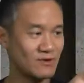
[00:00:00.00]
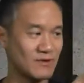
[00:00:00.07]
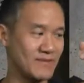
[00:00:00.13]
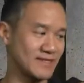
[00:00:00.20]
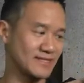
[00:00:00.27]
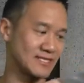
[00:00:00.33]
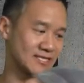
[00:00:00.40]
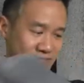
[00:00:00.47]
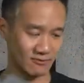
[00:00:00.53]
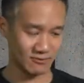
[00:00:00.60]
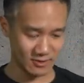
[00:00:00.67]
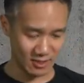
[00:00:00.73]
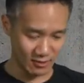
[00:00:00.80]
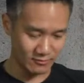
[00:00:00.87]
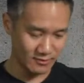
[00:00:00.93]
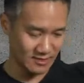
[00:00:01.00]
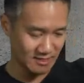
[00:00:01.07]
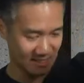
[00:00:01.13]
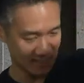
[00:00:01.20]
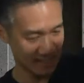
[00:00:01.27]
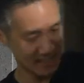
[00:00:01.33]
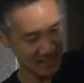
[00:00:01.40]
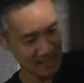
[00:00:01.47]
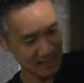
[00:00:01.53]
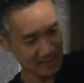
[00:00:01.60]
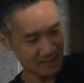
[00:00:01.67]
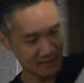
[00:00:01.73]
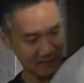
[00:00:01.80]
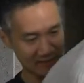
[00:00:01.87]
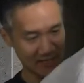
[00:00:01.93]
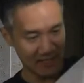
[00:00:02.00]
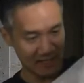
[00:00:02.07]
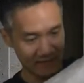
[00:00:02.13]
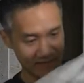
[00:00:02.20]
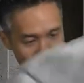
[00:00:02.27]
what makes it so cozy. So if